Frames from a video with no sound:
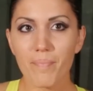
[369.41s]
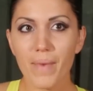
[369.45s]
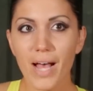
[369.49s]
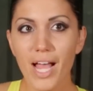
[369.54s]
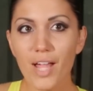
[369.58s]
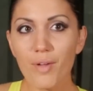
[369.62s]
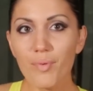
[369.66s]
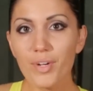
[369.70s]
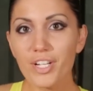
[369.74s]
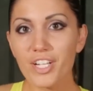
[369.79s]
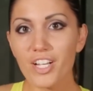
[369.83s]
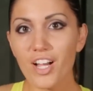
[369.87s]

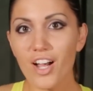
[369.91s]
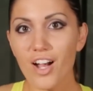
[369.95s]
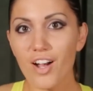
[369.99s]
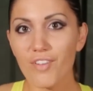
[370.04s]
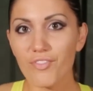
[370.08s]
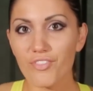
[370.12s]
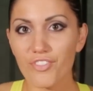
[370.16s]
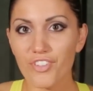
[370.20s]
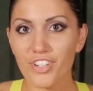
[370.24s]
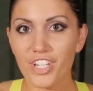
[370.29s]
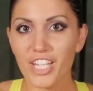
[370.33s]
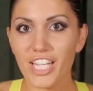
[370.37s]
my
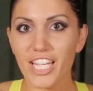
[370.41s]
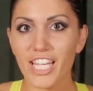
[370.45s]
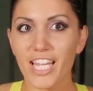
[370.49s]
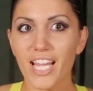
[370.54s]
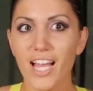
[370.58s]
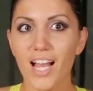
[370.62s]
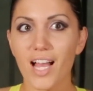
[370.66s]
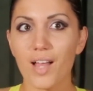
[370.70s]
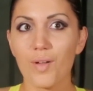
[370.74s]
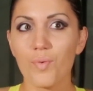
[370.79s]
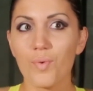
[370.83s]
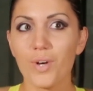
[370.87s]
recovery,
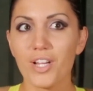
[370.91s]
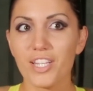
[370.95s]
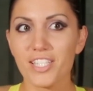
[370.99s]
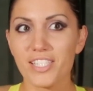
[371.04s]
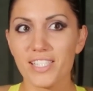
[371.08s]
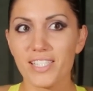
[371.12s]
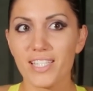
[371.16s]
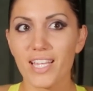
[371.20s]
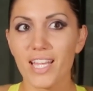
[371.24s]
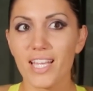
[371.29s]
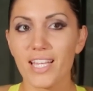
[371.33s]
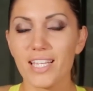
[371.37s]
I want
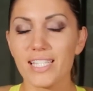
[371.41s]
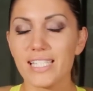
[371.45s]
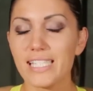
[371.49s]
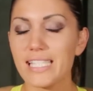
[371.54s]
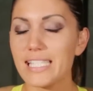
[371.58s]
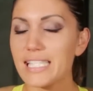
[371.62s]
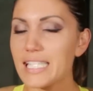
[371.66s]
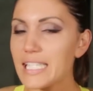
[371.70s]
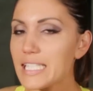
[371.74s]
to say,